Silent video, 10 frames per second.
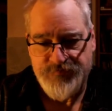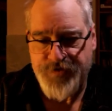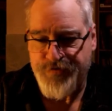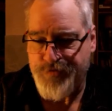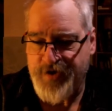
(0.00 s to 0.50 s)

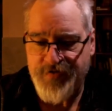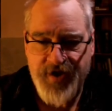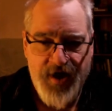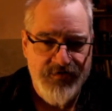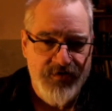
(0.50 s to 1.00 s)

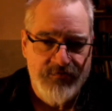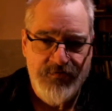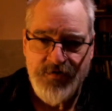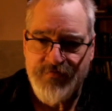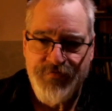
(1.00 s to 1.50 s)
3,000
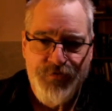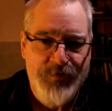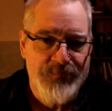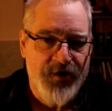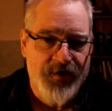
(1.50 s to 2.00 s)
or 3
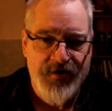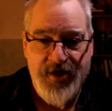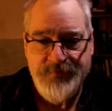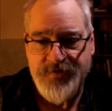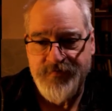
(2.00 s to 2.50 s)
million
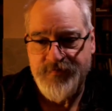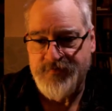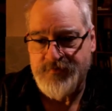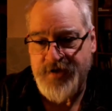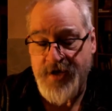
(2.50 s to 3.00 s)
types of
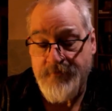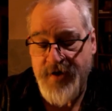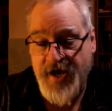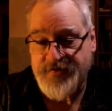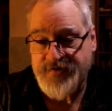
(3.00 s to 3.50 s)

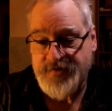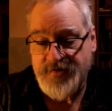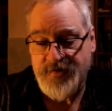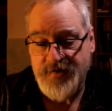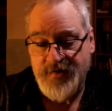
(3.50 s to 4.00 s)
empaths.
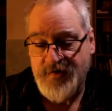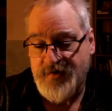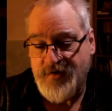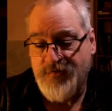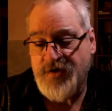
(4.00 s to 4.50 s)

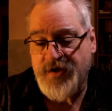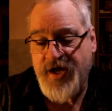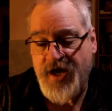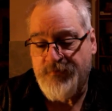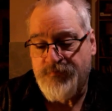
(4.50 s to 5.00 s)
You really
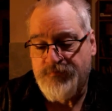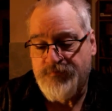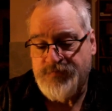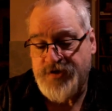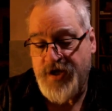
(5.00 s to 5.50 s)
can't
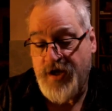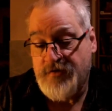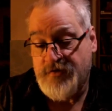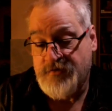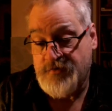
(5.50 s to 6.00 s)
say
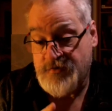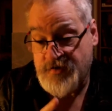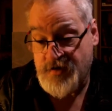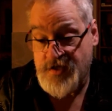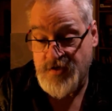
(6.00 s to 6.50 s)

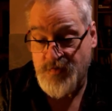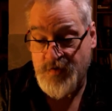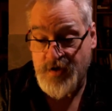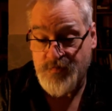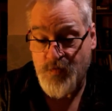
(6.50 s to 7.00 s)
this is
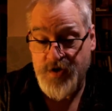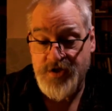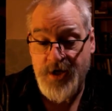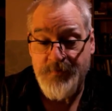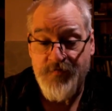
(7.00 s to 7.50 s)
one
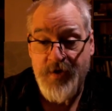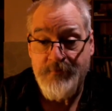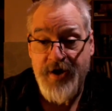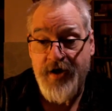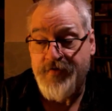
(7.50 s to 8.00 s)
type of
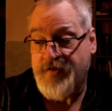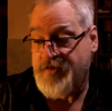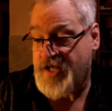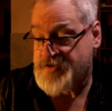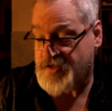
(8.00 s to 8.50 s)
empath and
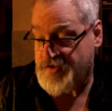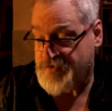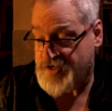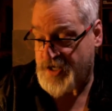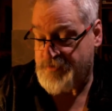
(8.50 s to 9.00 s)
that's a
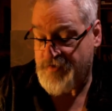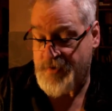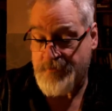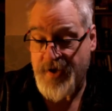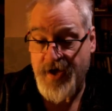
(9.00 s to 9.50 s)
different type of
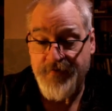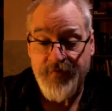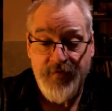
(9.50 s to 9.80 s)
empath.